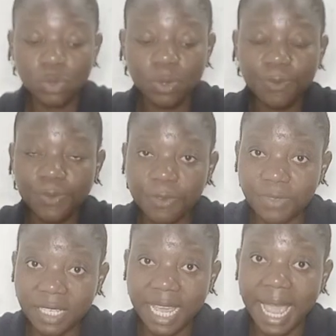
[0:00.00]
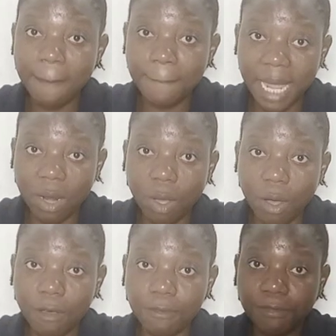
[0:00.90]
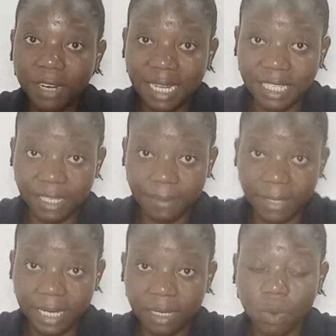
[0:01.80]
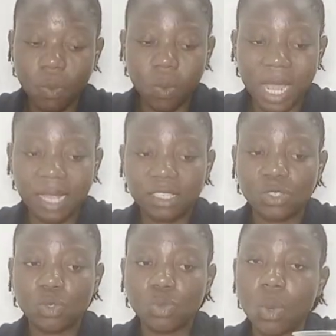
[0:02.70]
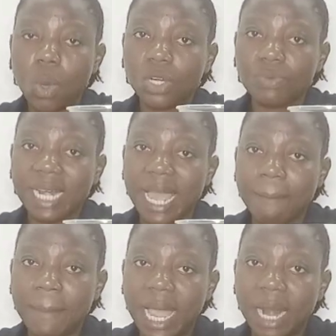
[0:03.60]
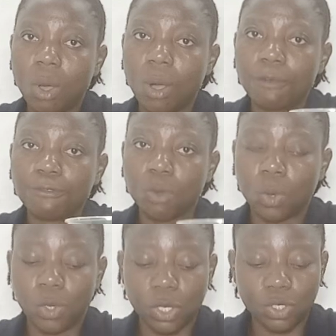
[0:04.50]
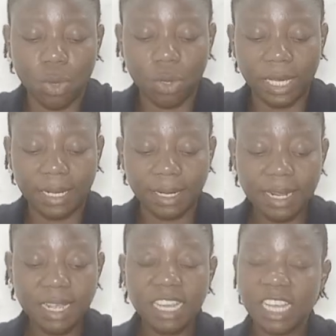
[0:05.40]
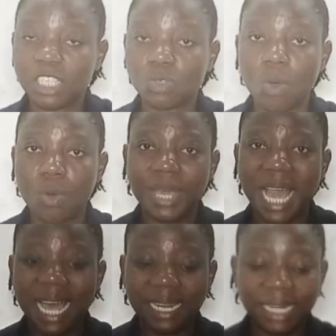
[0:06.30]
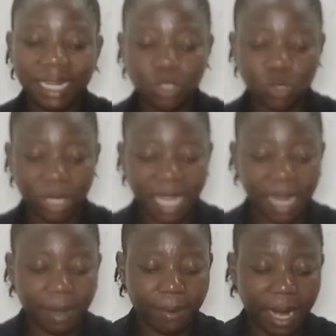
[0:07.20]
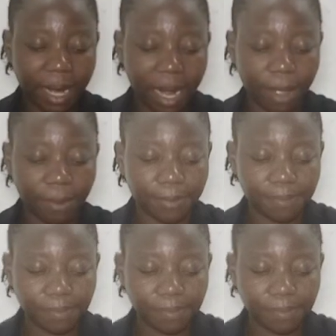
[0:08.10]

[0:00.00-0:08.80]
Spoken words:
250 ml of glycerin with 200 ml of coconut oil is what we'll be adding together right now.